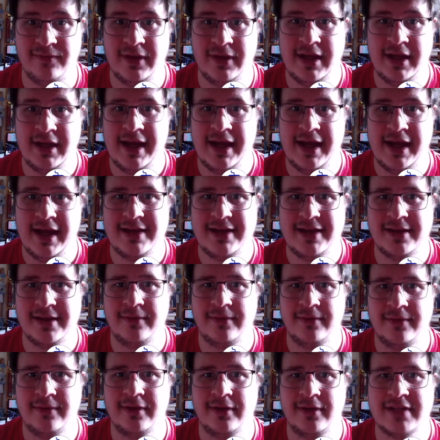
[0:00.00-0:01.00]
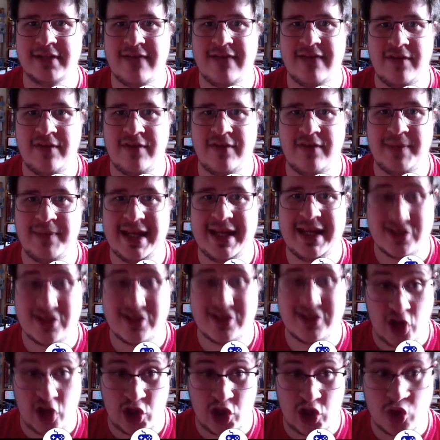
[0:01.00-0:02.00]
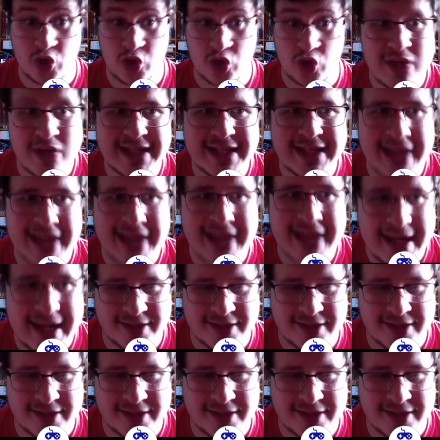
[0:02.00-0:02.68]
Benitez like 3 years to